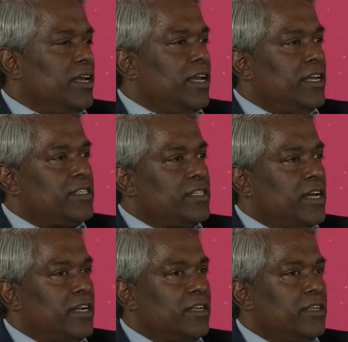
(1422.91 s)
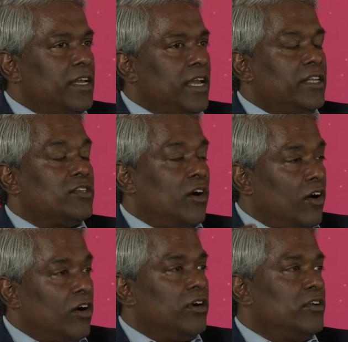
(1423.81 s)
is that it's
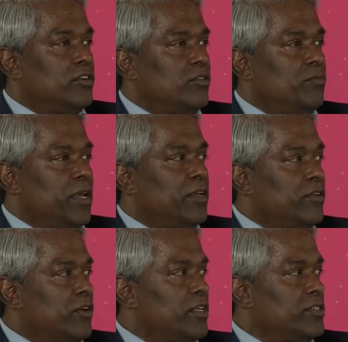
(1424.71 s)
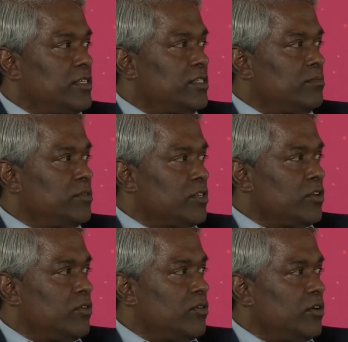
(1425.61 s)
hard to make your system
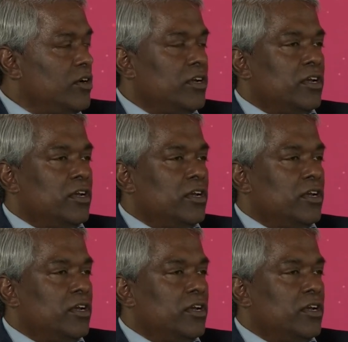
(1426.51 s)
secure.